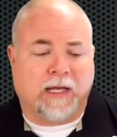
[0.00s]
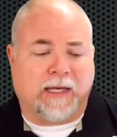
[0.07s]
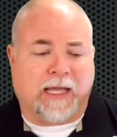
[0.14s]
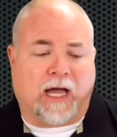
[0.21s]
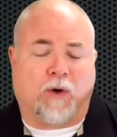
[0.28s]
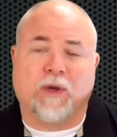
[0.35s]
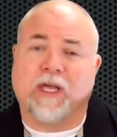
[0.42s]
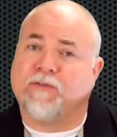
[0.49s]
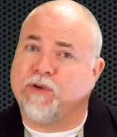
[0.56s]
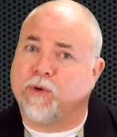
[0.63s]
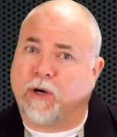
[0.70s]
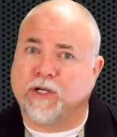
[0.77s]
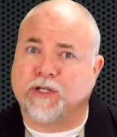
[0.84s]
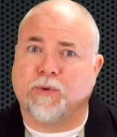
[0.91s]
Now, if
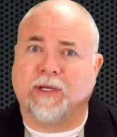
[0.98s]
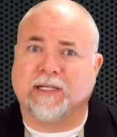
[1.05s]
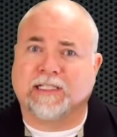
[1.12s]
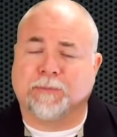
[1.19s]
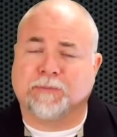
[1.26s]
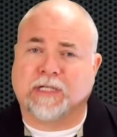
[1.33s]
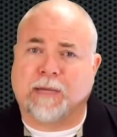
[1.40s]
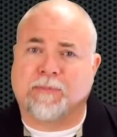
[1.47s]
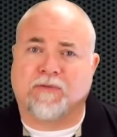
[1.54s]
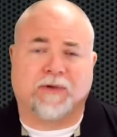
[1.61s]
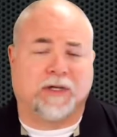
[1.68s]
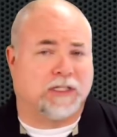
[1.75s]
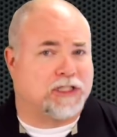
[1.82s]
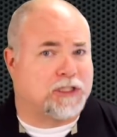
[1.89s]
you are doing some type of
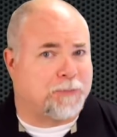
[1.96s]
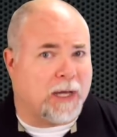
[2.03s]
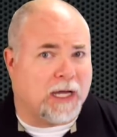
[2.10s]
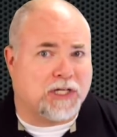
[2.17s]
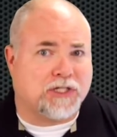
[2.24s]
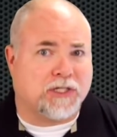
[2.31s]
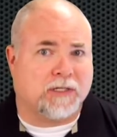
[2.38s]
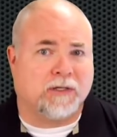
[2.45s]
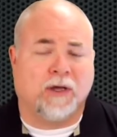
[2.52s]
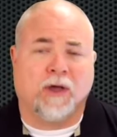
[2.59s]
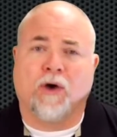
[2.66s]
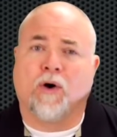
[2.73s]
an inspection